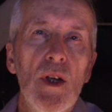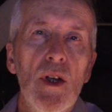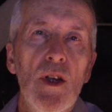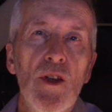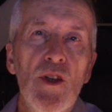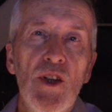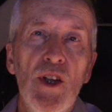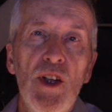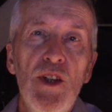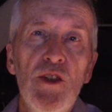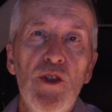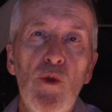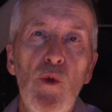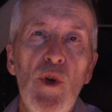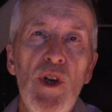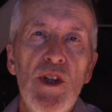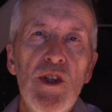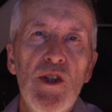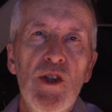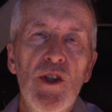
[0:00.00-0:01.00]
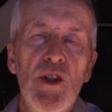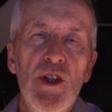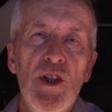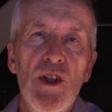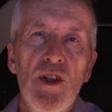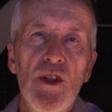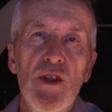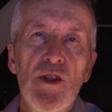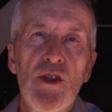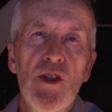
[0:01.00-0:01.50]
Next question
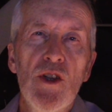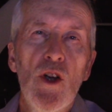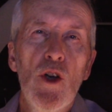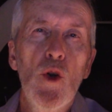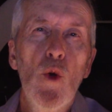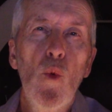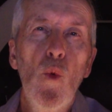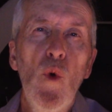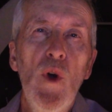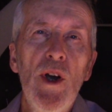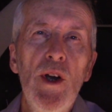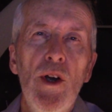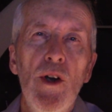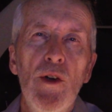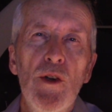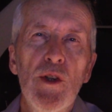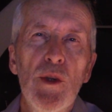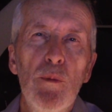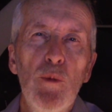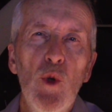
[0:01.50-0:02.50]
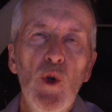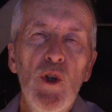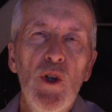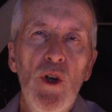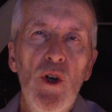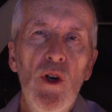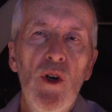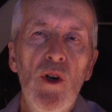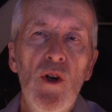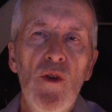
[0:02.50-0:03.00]
is where to put
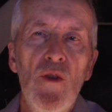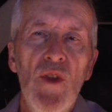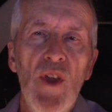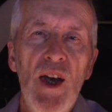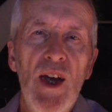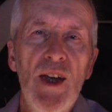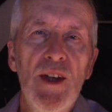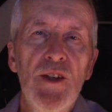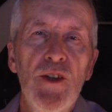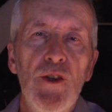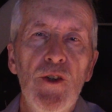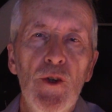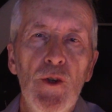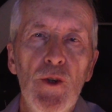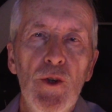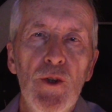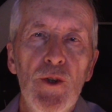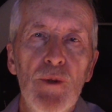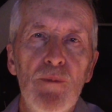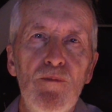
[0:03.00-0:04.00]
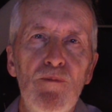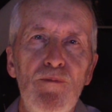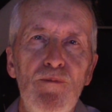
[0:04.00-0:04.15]
all that dirt.